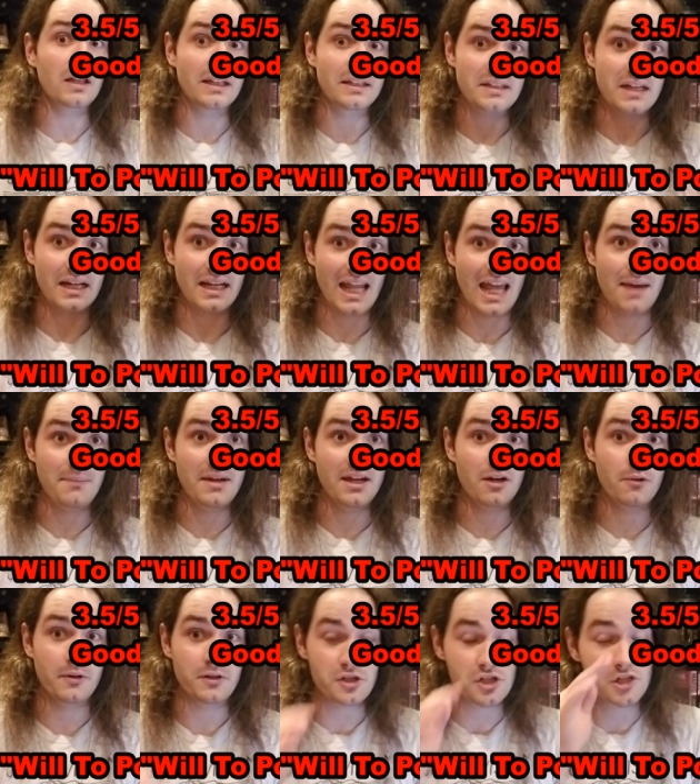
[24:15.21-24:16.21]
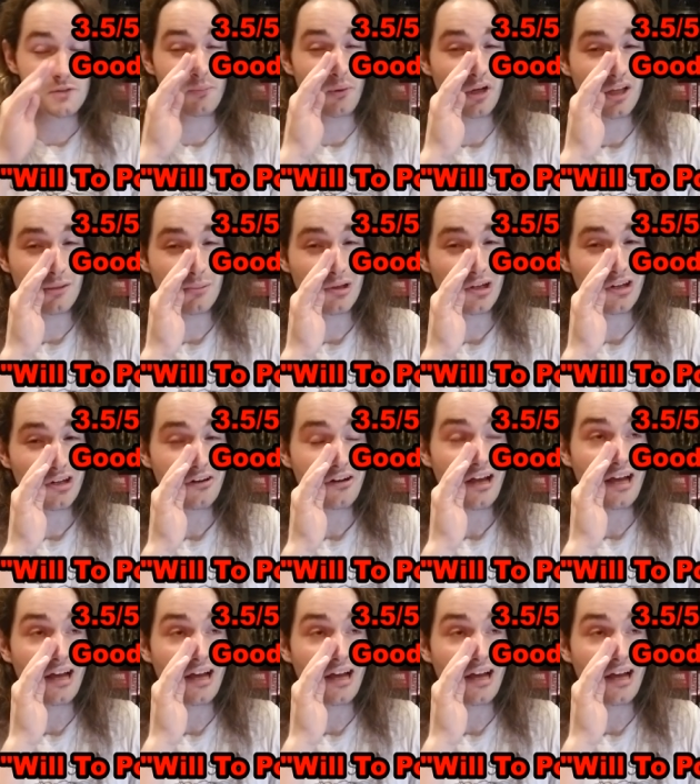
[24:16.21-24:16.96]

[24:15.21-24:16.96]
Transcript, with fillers: and dynamic, which, spoiler alert,